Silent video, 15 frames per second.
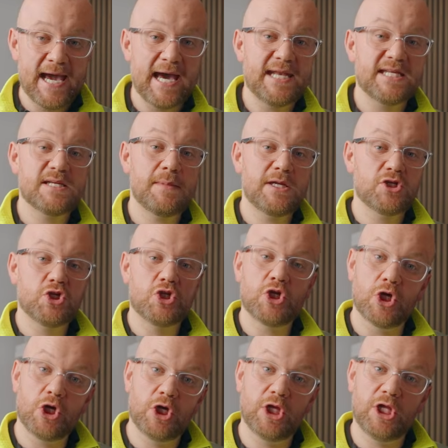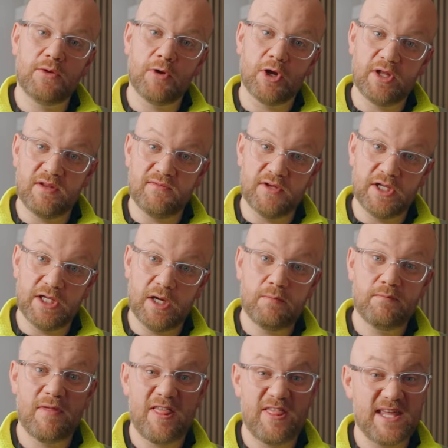And as I mentioned earlier on in the video,
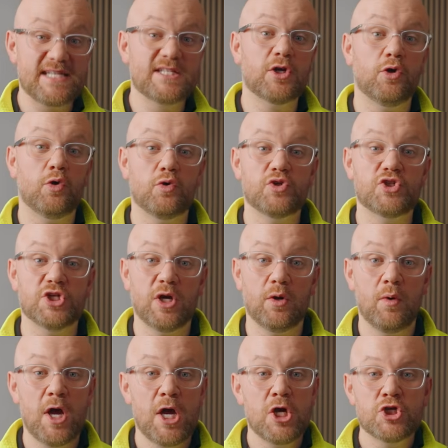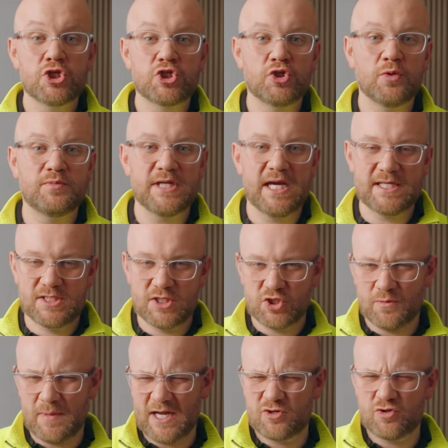these can also, subject to
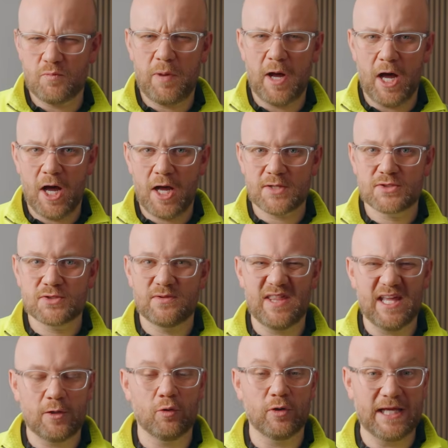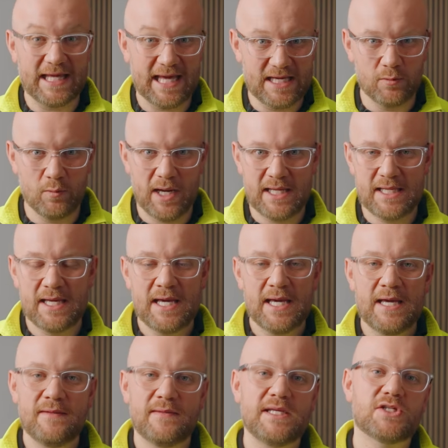some extra parts, a thing called a gateway,
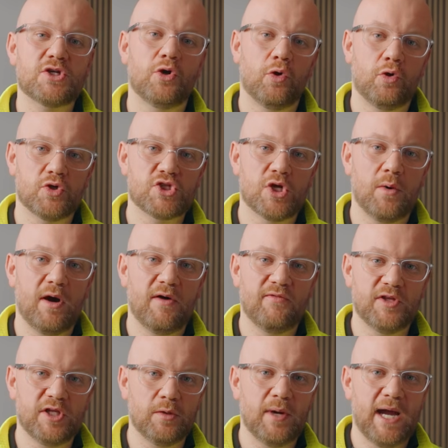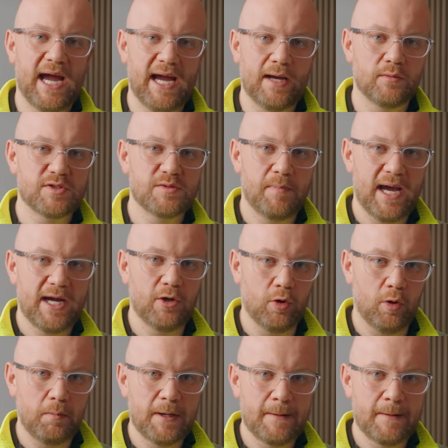these can also offer you house backup.